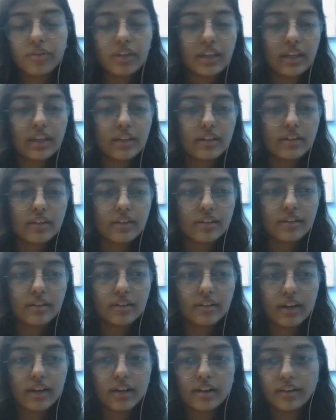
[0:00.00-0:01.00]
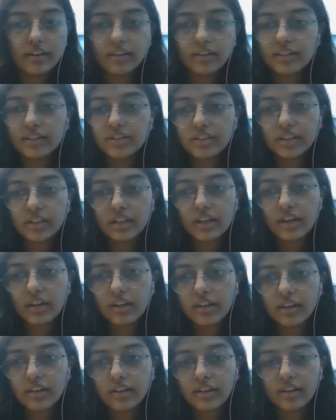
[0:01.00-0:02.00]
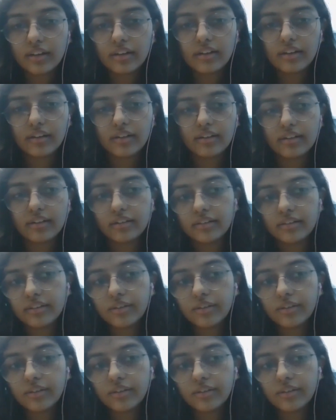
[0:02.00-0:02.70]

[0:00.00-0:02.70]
Okay, Ishika,